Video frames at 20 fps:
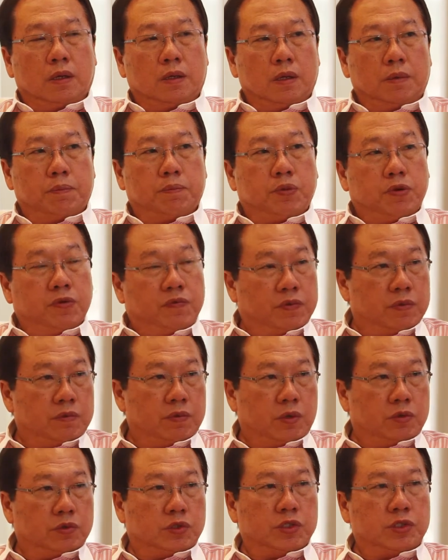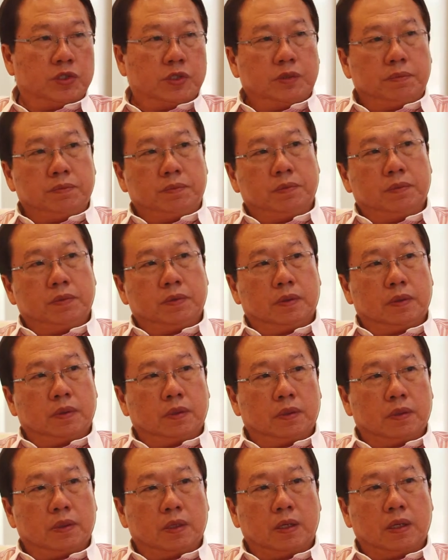improved the road system.
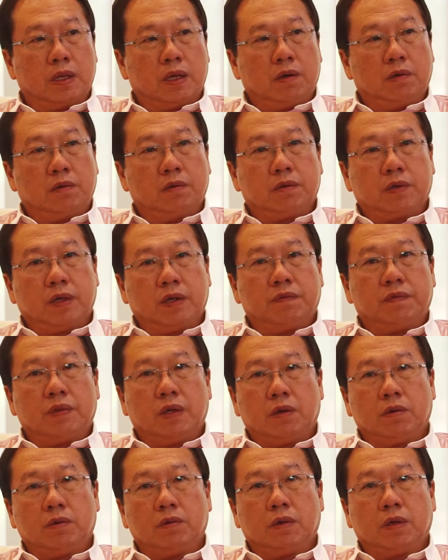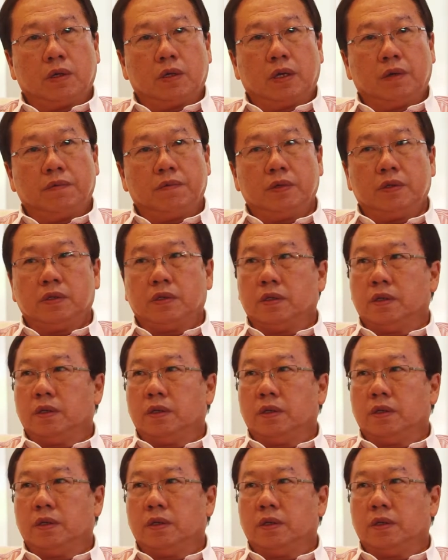They have now given